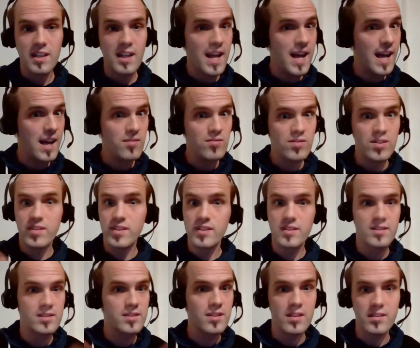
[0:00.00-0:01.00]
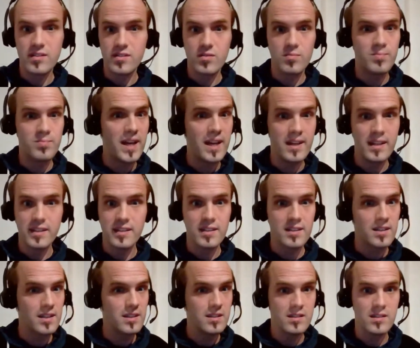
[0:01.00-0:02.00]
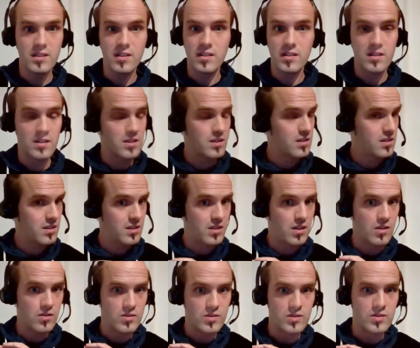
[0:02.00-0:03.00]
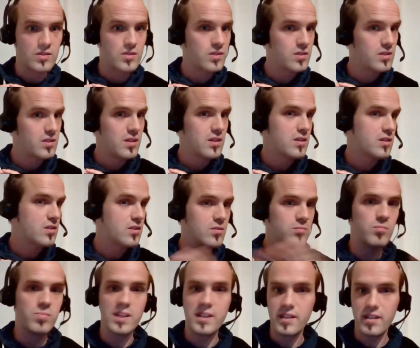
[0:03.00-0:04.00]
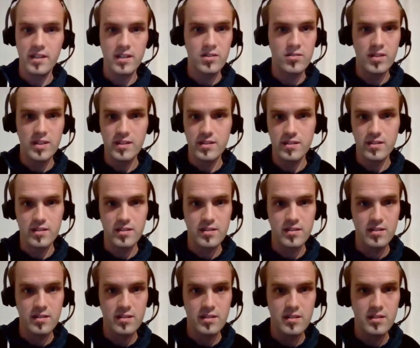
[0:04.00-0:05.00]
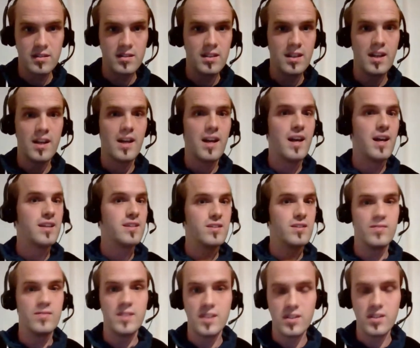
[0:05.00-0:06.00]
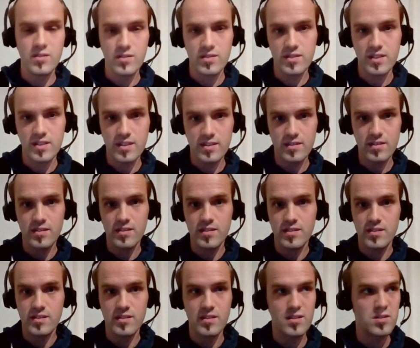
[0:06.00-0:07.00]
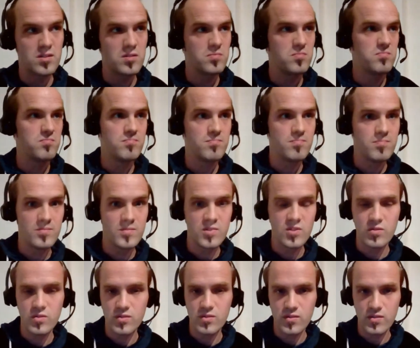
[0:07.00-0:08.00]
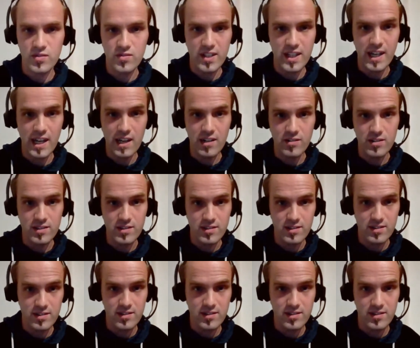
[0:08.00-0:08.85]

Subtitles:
Everything starts to panic and goes completely crazy, and the video is censored inside 2 to 3 hours.